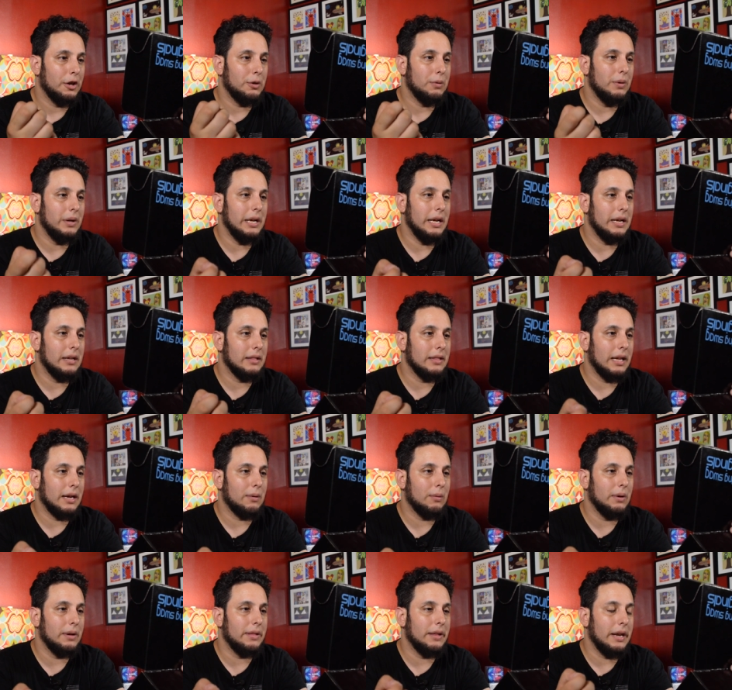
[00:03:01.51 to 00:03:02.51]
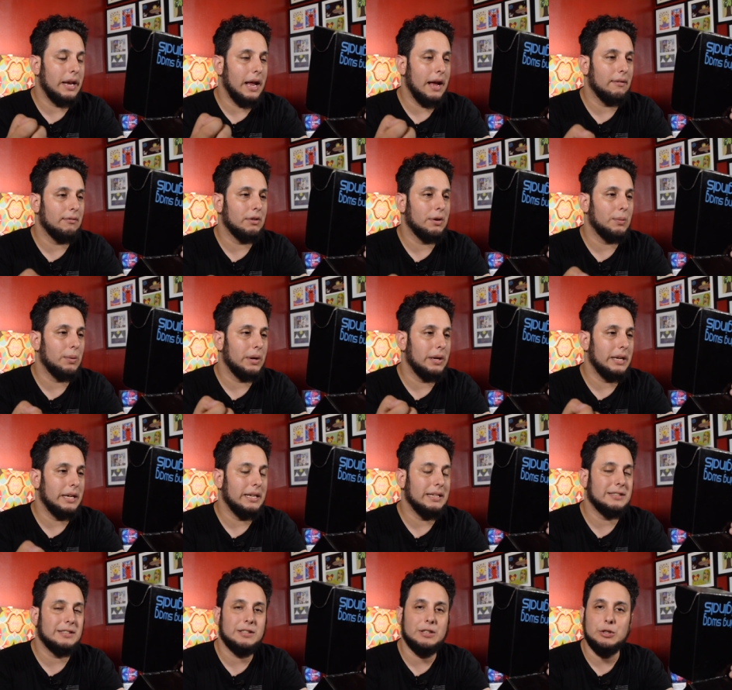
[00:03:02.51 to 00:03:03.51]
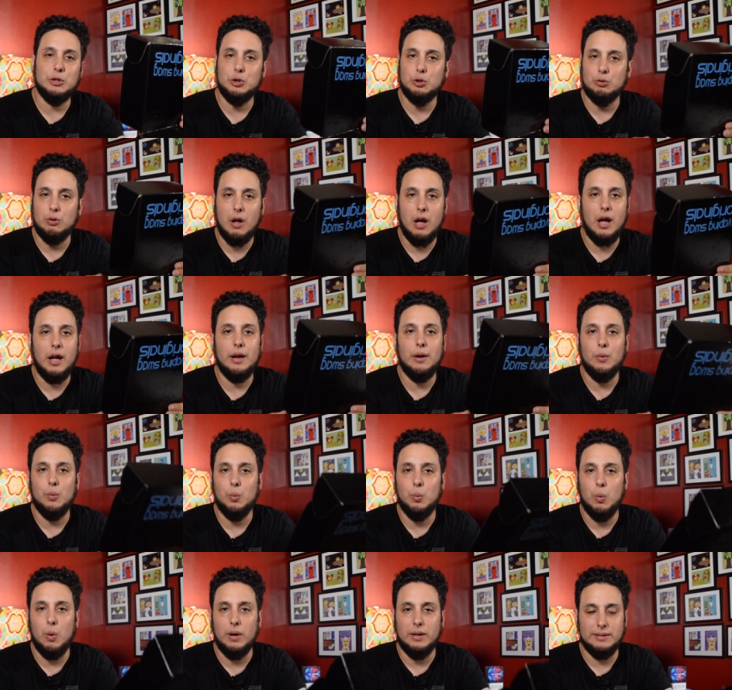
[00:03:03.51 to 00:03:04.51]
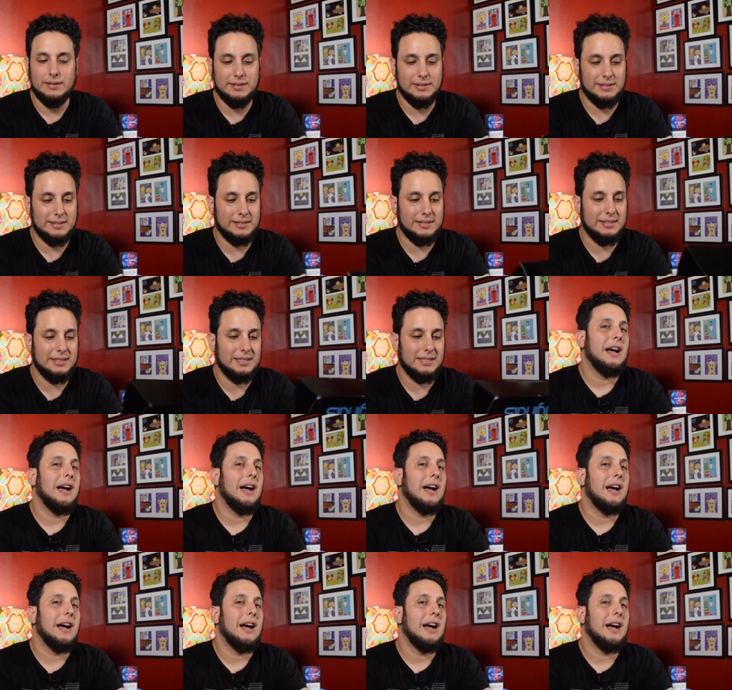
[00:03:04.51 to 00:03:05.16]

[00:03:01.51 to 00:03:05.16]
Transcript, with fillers: A unique liquid that everyone needs to try once.